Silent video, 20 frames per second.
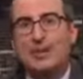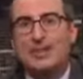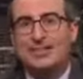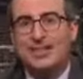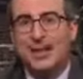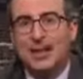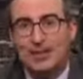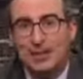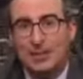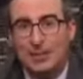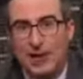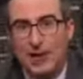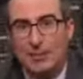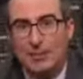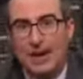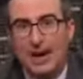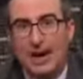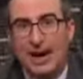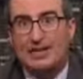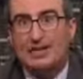Saudi
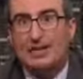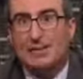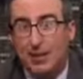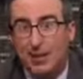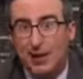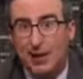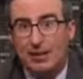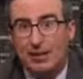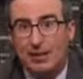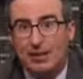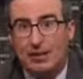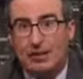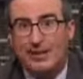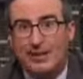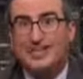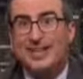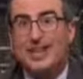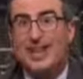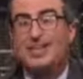Arabia has, among other things,